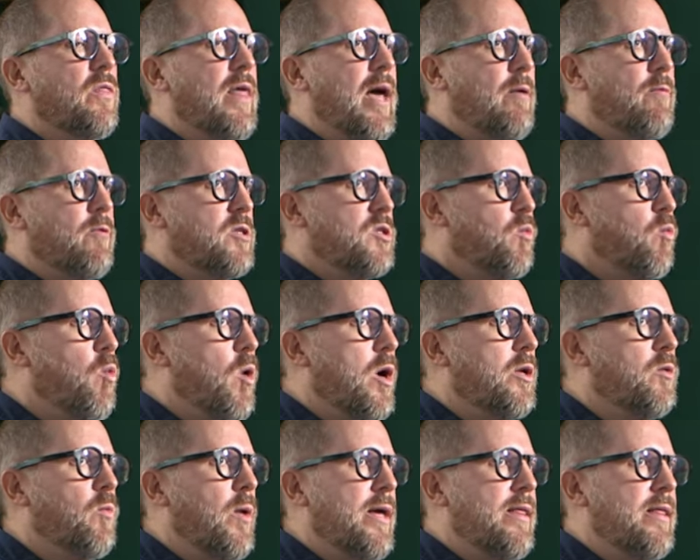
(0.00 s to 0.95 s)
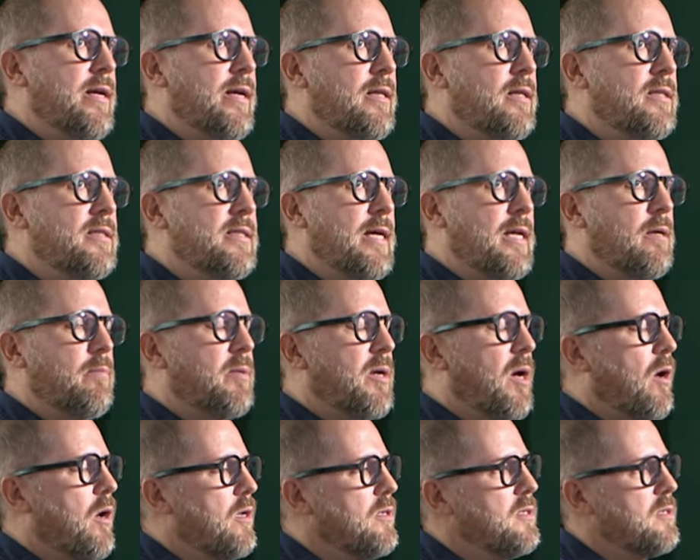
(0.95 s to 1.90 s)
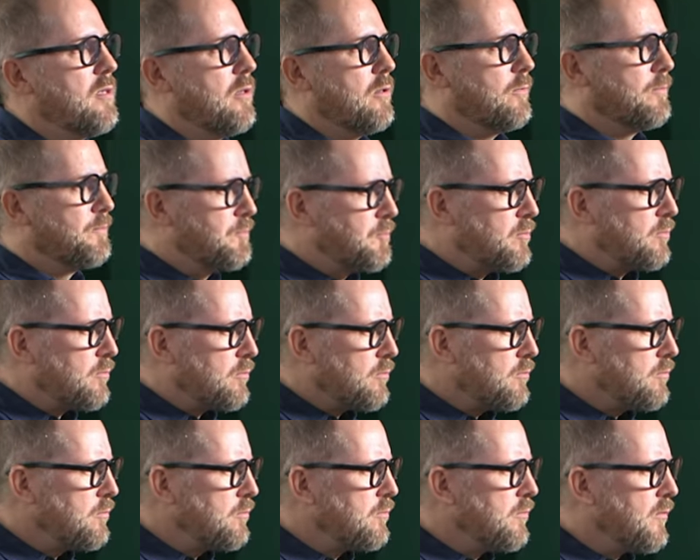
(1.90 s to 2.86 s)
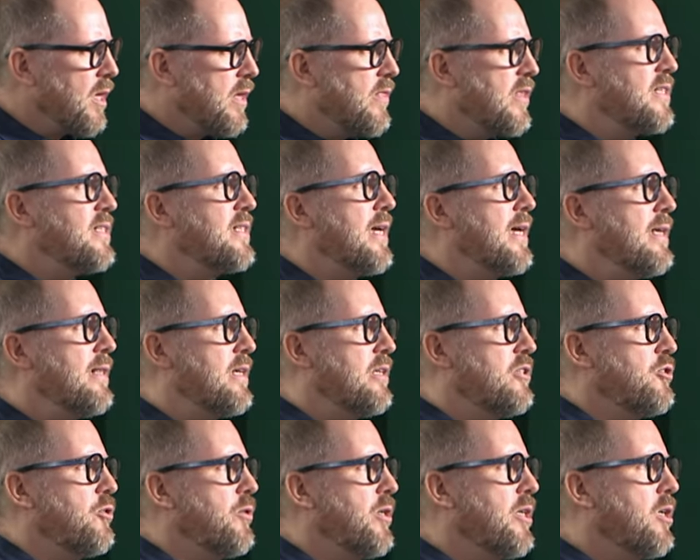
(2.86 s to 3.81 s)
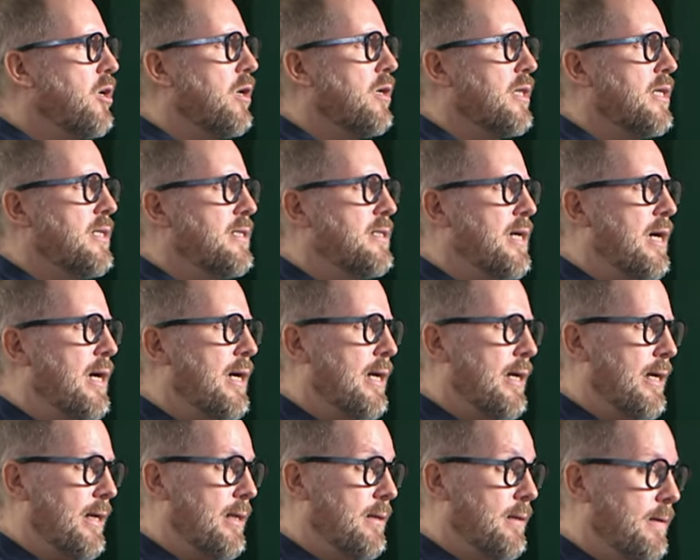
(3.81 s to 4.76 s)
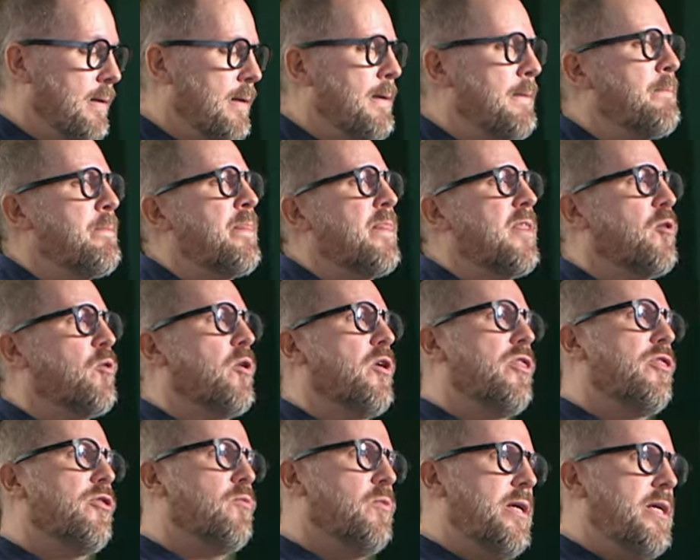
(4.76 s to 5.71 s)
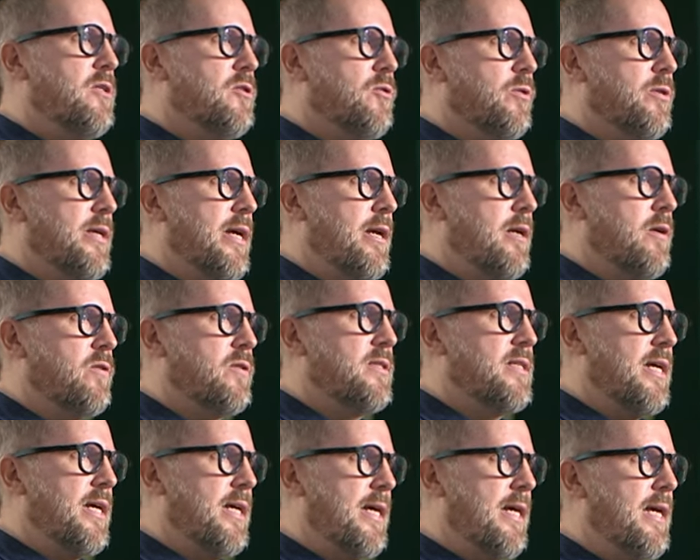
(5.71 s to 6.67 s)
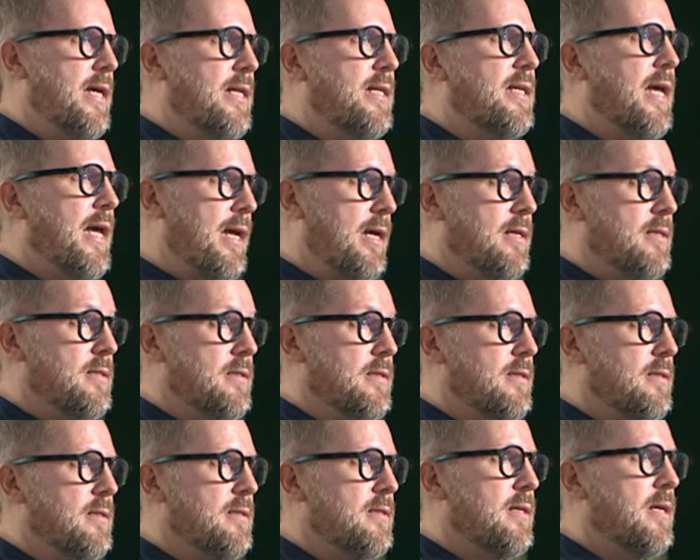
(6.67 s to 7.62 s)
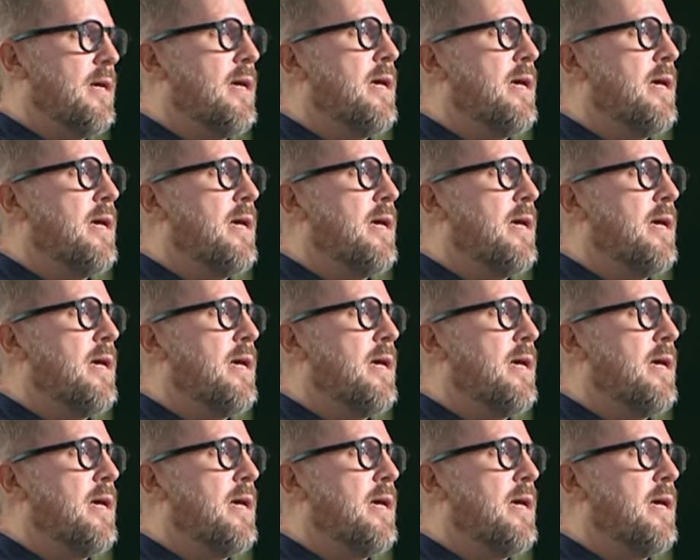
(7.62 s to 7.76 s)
that was one way that I looked at it. But also, the day that Judy Garland died, there were three tornadoes that hit Kansas.